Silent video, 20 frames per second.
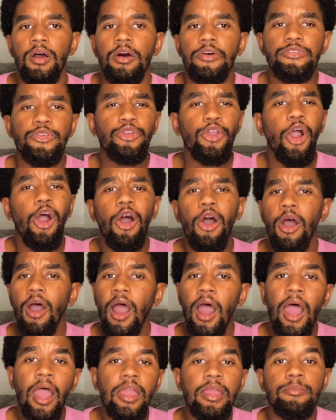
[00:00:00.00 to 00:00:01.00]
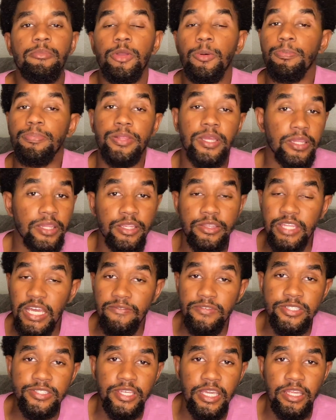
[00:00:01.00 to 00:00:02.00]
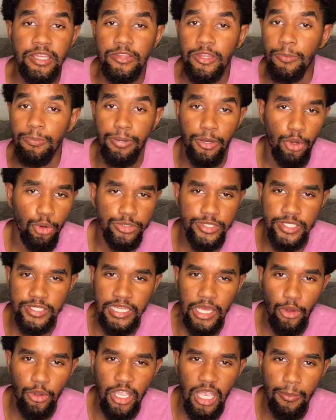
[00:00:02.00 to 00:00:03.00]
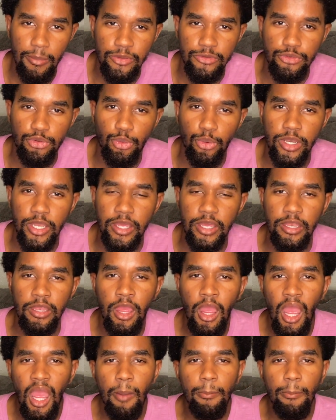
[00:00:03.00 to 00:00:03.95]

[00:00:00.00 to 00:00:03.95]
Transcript: So y'all, I am completely devastated that Pose is now coming to an end,